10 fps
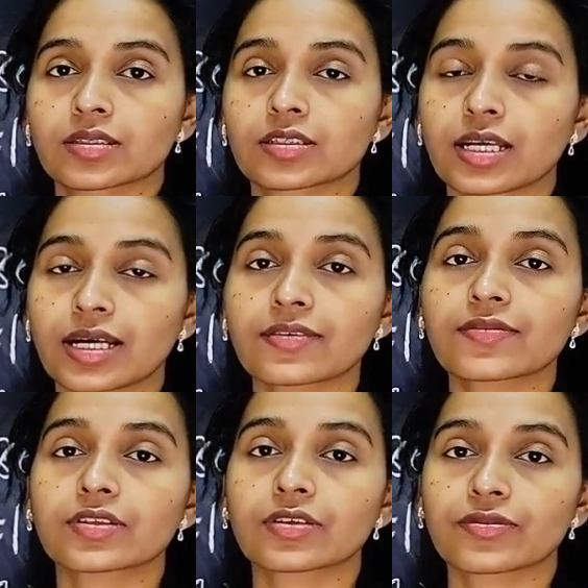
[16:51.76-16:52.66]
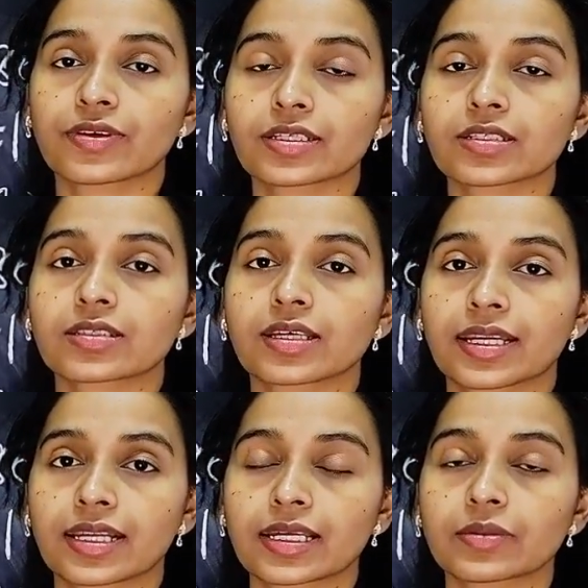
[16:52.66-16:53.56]
share it with your friends,
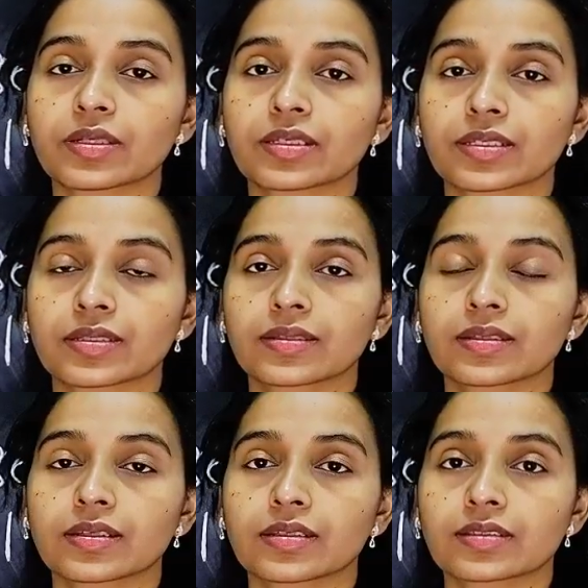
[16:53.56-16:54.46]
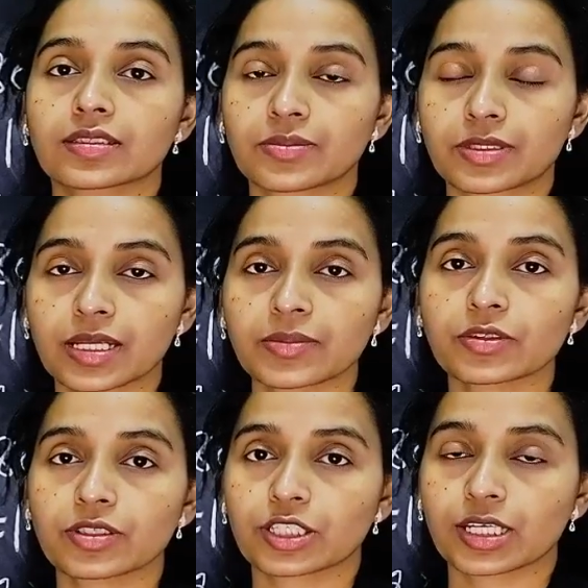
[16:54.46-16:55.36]
hit like button and subscribe
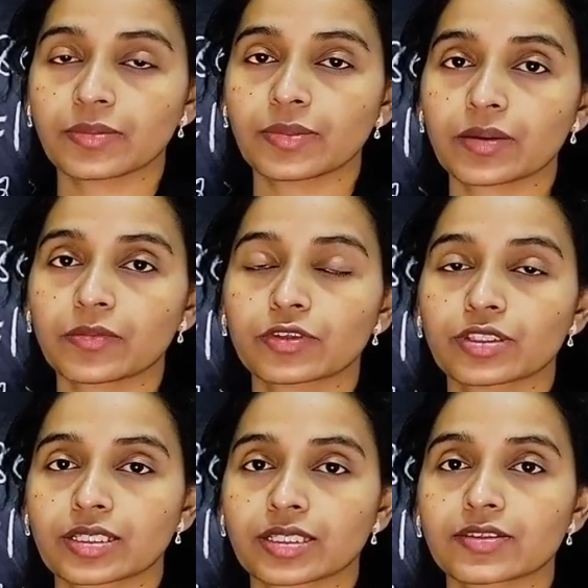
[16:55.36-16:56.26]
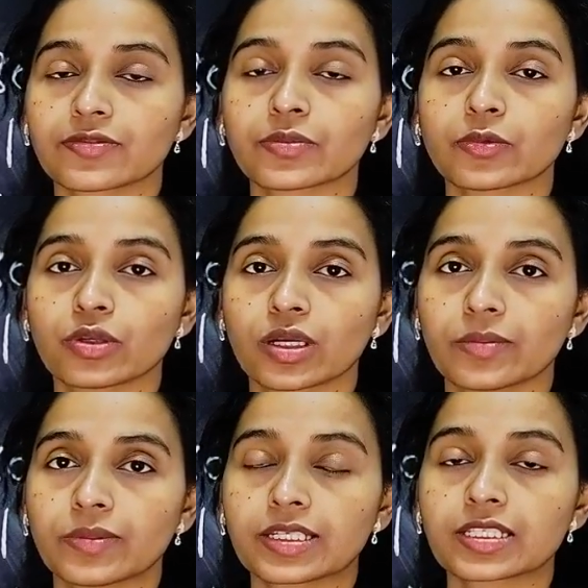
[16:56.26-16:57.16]
to the channel Blackboard Techniques for more
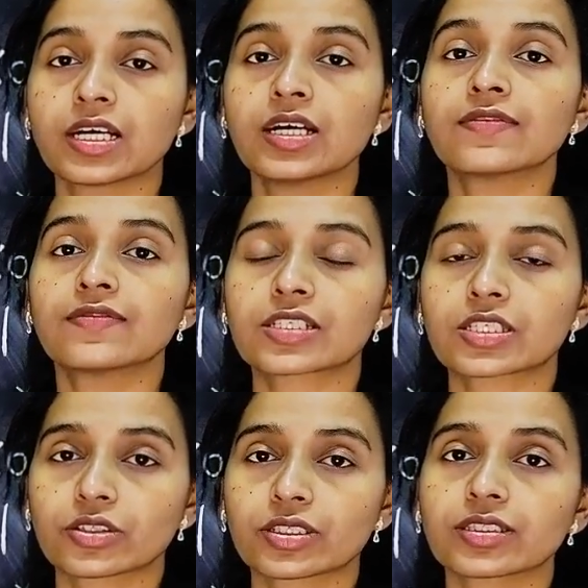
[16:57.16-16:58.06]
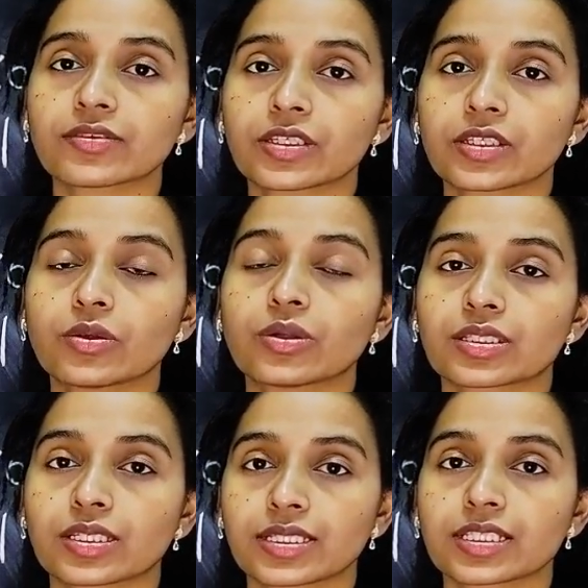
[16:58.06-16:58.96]
updates. We'll see you in another video.
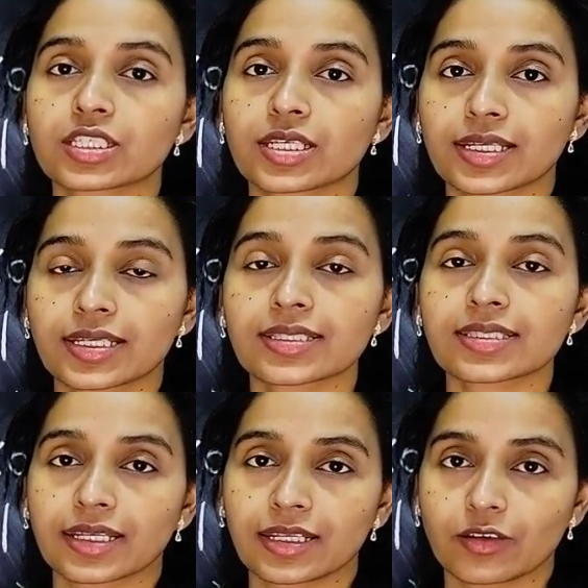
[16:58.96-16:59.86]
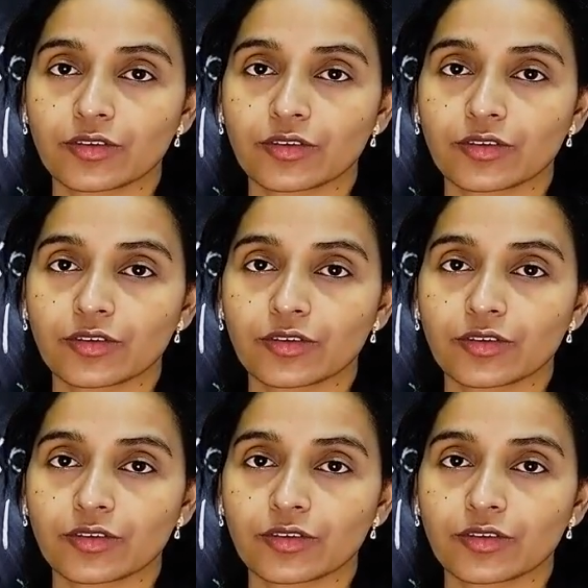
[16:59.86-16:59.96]
Until then, Shiny signing